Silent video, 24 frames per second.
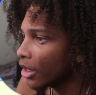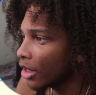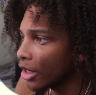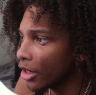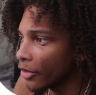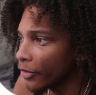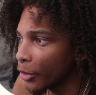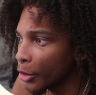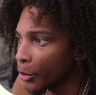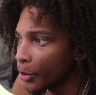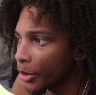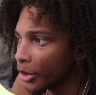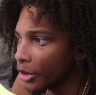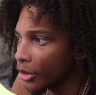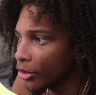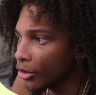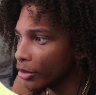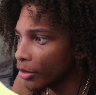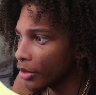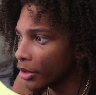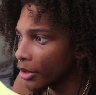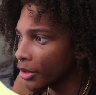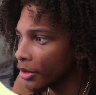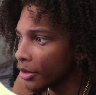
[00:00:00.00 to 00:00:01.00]
Ah, I've opened the
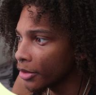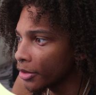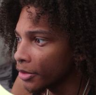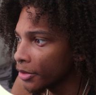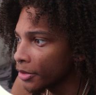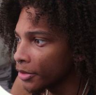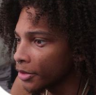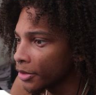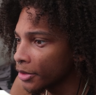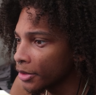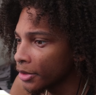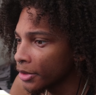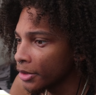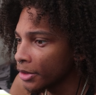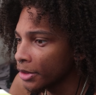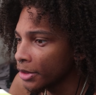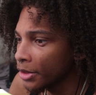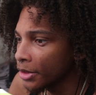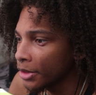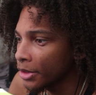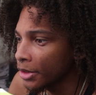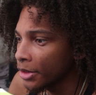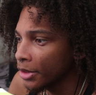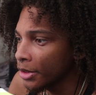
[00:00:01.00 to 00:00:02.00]
door.
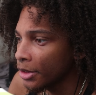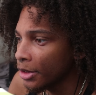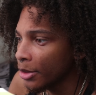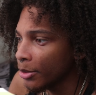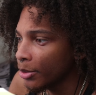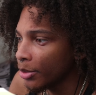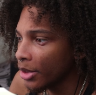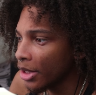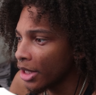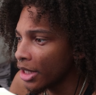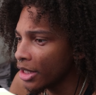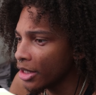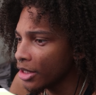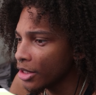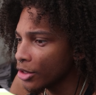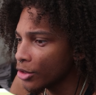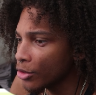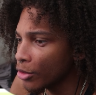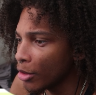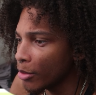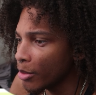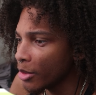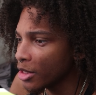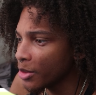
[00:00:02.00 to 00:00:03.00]
Behind this
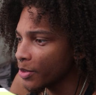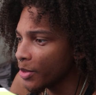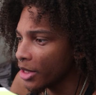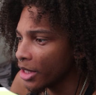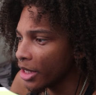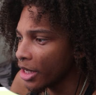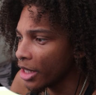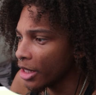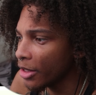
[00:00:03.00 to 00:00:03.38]
door must be the